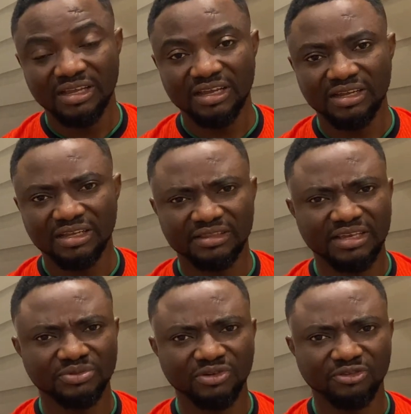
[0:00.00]
in
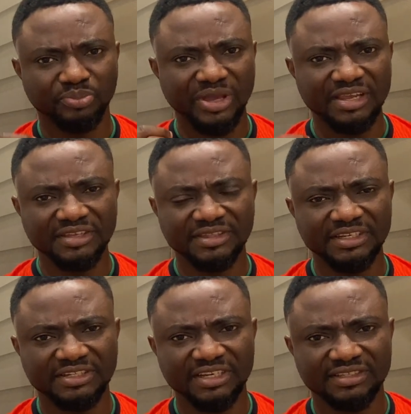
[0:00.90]
terms of paying
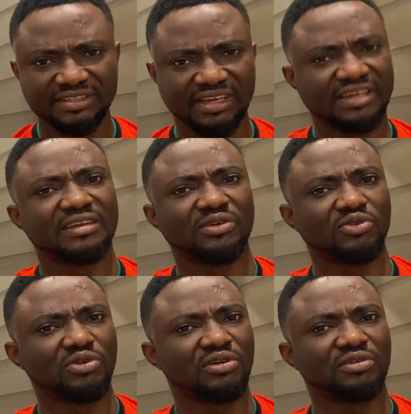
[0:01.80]
teachers and a
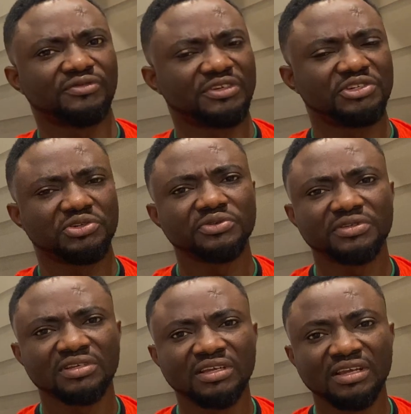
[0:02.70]
whole lot of issues.